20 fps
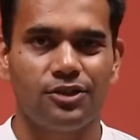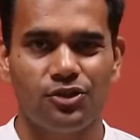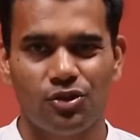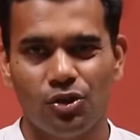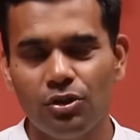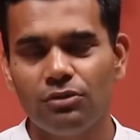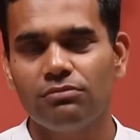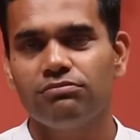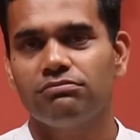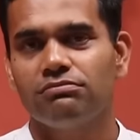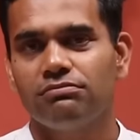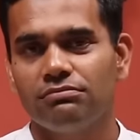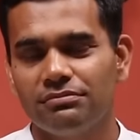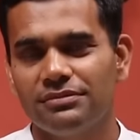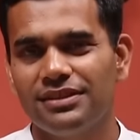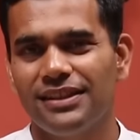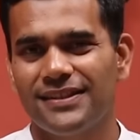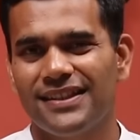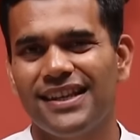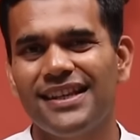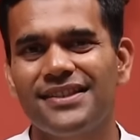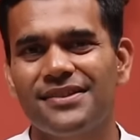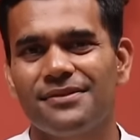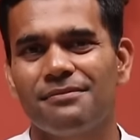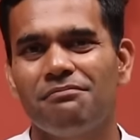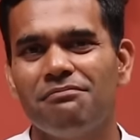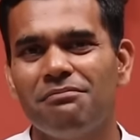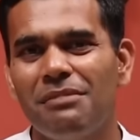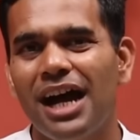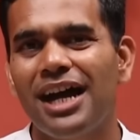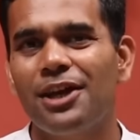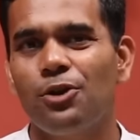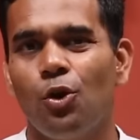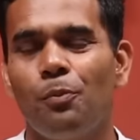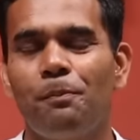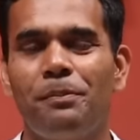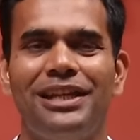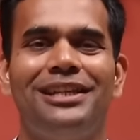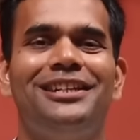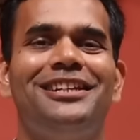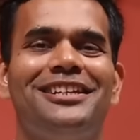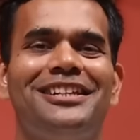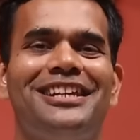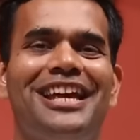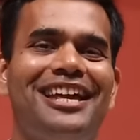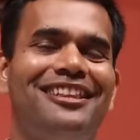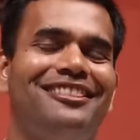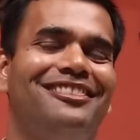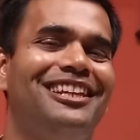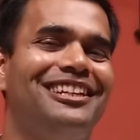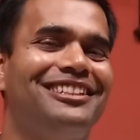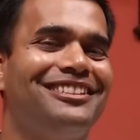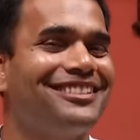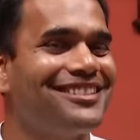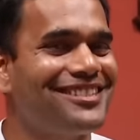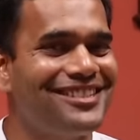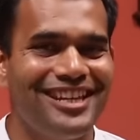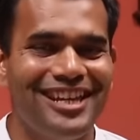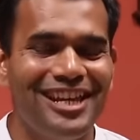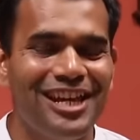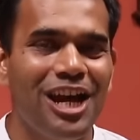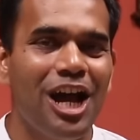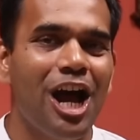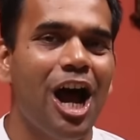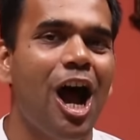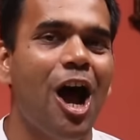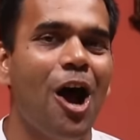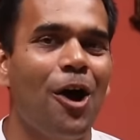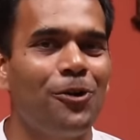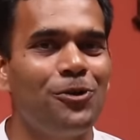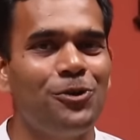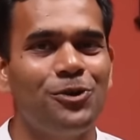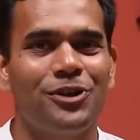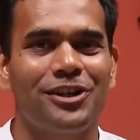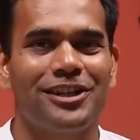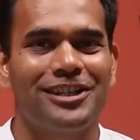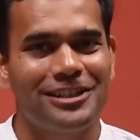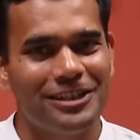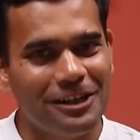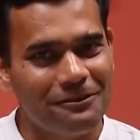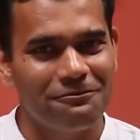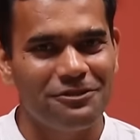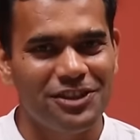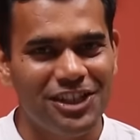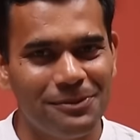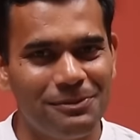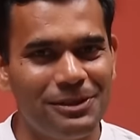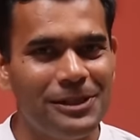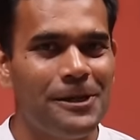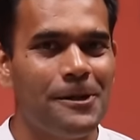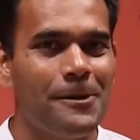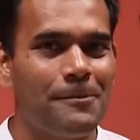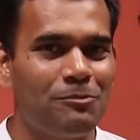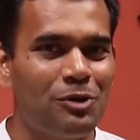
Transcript: So this is my opinion, and then see how you are comfortable,